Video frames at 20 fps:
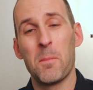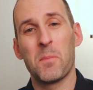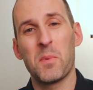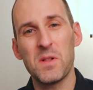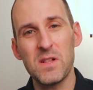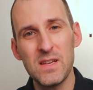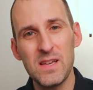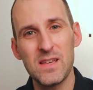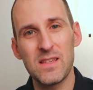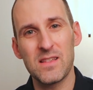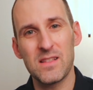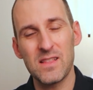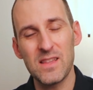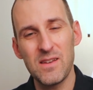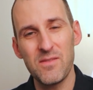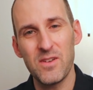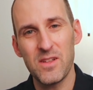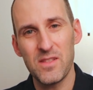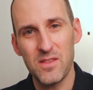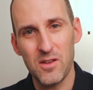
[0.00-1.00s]
please
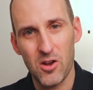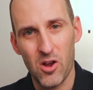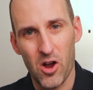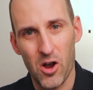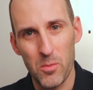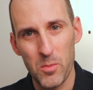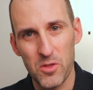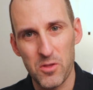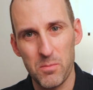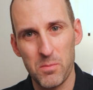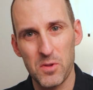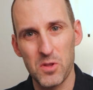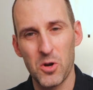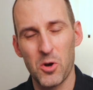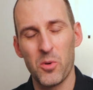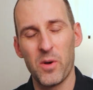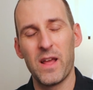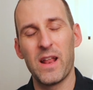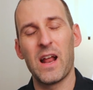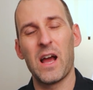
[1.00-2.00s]
leave it in the comments
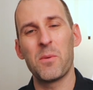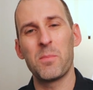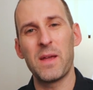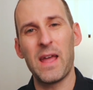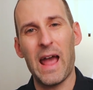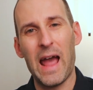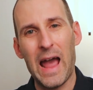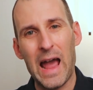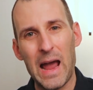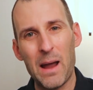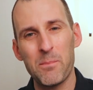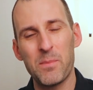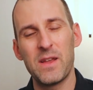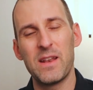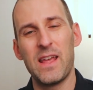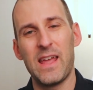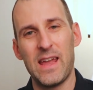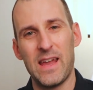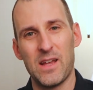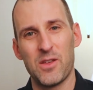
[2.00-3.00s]
below and I'd be happy
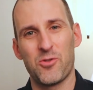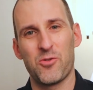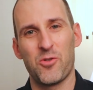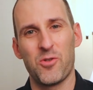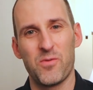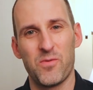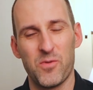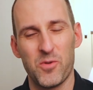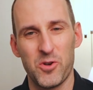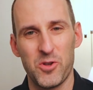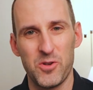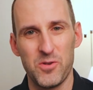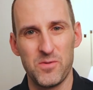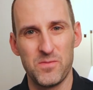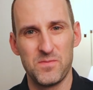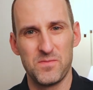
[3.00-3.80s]
to answer it for you.